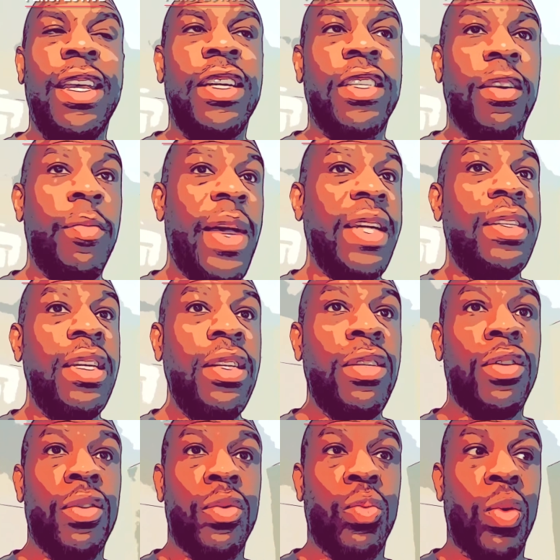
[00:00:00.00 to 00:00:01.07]
Some of my
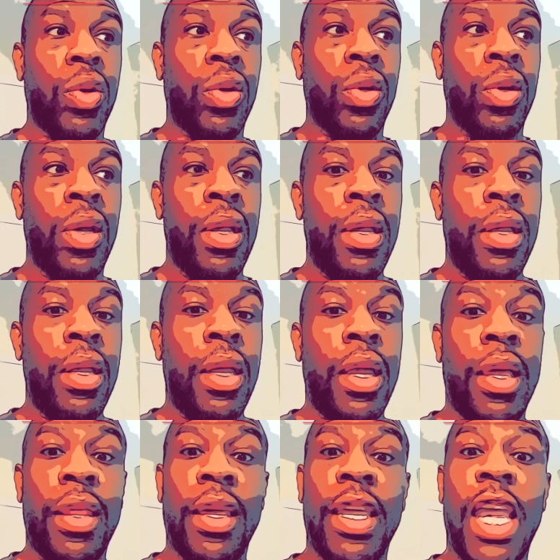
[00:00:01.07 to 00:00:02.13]
teachers were
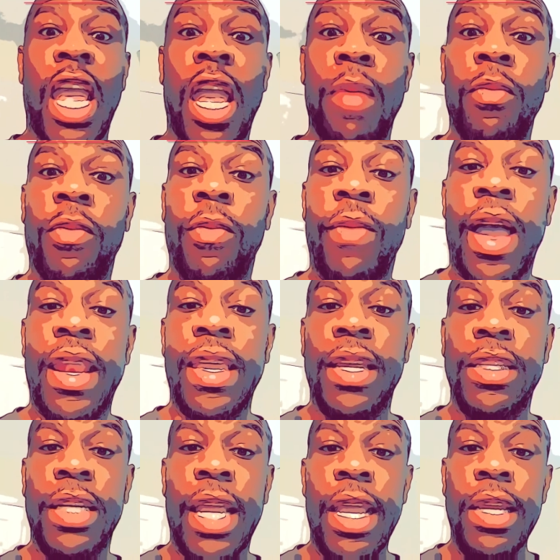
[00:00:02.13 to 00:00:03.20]
in the game of providing
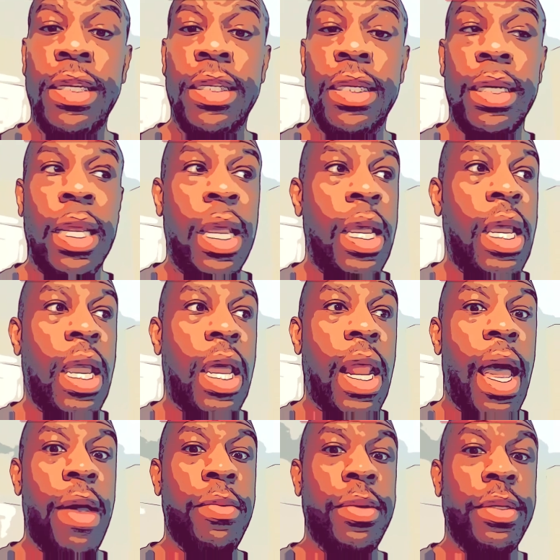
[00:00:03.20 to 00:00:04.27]
education, and
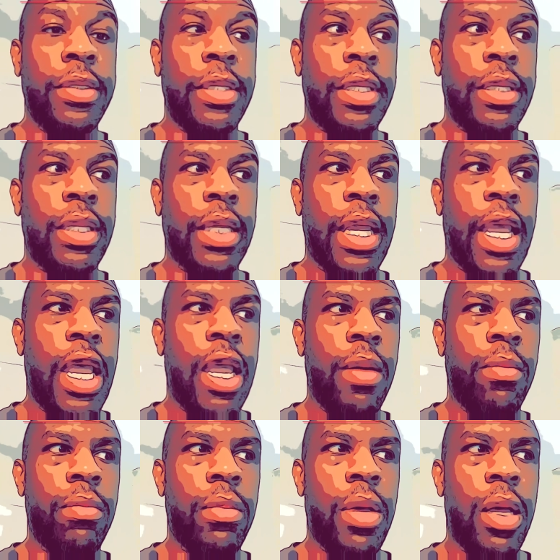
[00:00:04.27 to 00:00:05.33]
I was in the
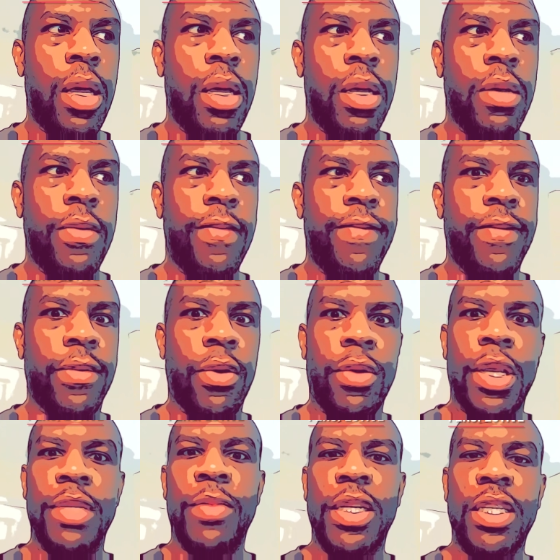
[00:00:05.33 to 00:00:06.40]
game of learning
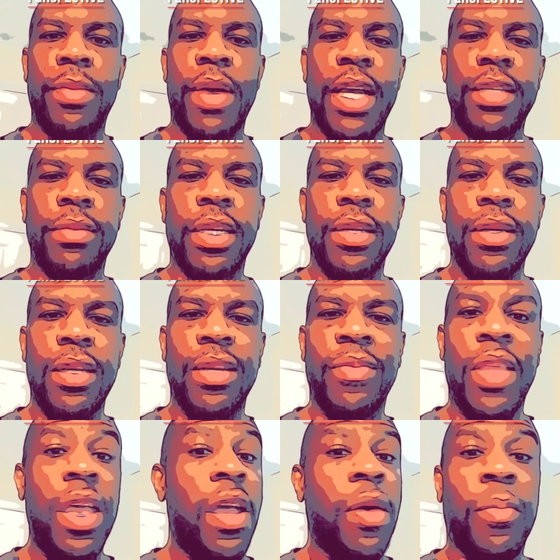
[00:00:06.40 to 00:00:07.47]
as much as I possibly could
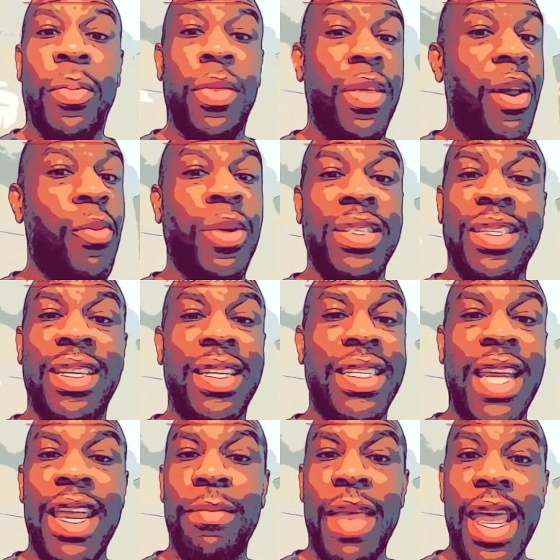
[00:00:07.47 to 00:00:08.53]
but that wasn't the
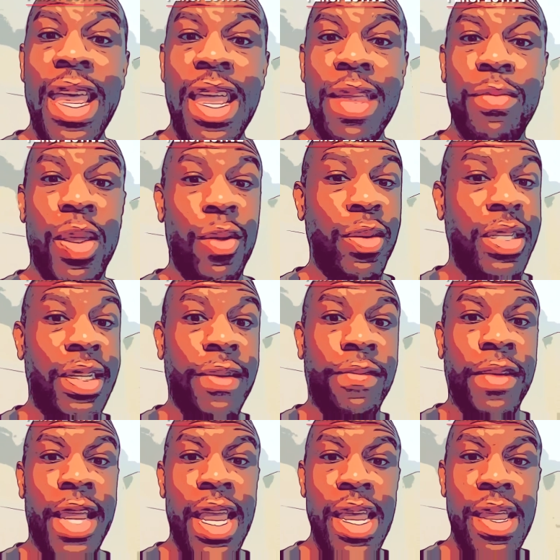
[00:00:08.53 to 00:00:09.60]
same game. It was a
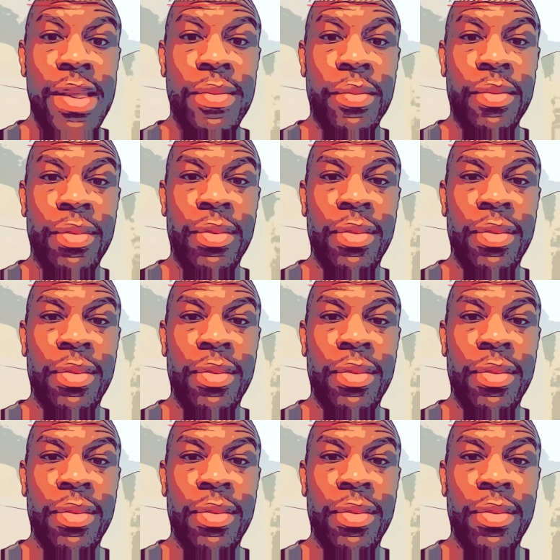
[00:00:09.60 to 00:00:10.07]
different game.